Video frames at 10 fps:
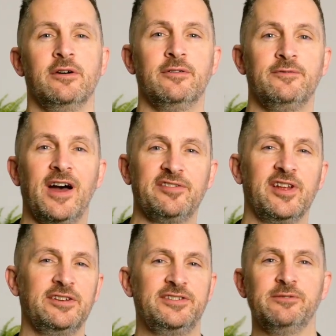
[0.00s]

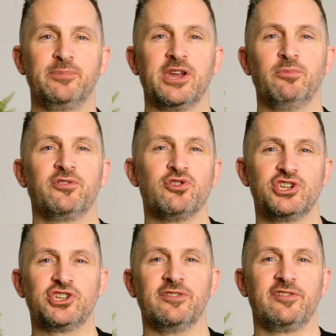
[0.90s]
Fasting didn't begin with
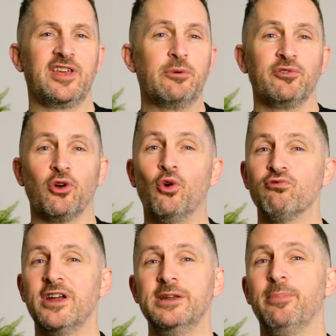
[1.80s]
Christians. It was
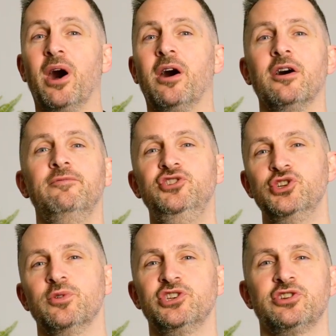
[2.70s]
already part of
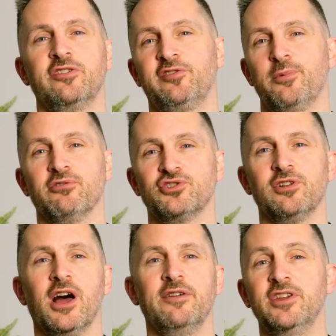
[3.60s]
Jewish spiritual
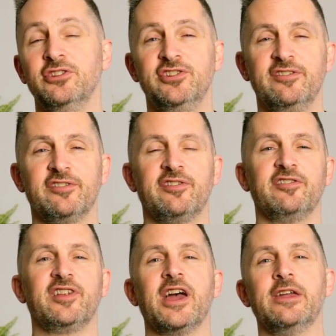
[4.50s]
life in Jesus'
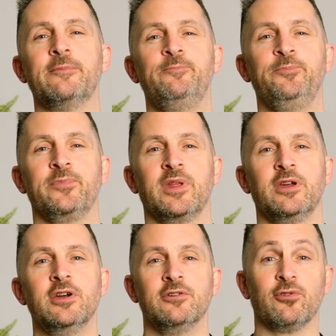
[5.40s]
day.
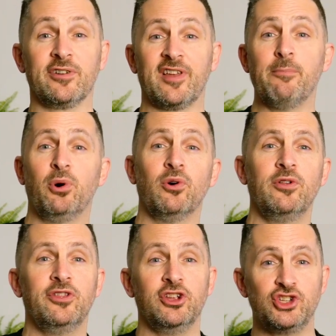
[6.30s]
For example,
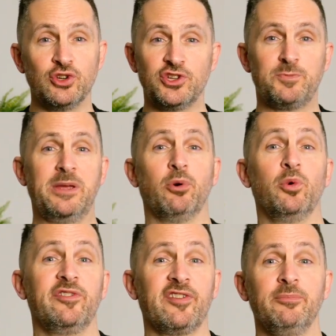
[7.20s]
the Jewish people
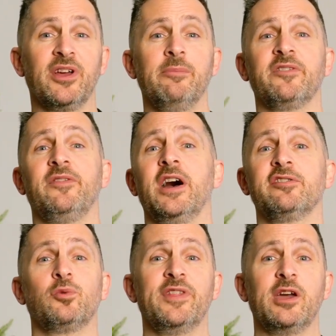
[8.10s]
would sometimes
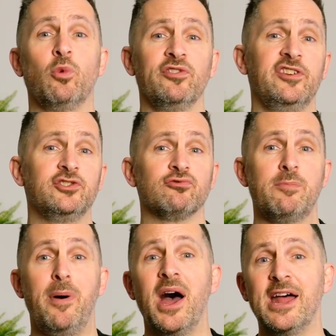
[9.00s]
fast when they wanted to
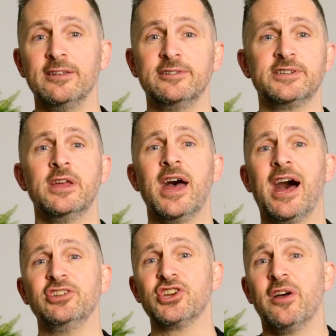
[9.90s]
repent
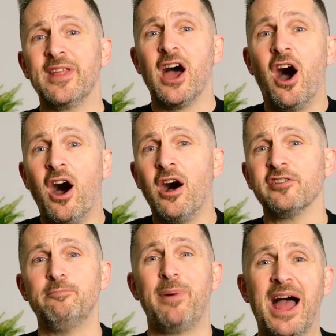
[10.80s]
and turn their hearts
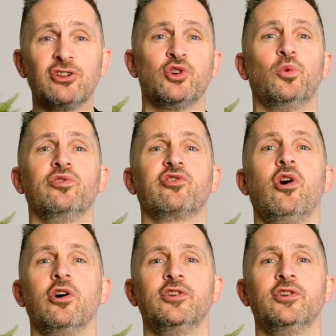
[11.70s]
back towards God,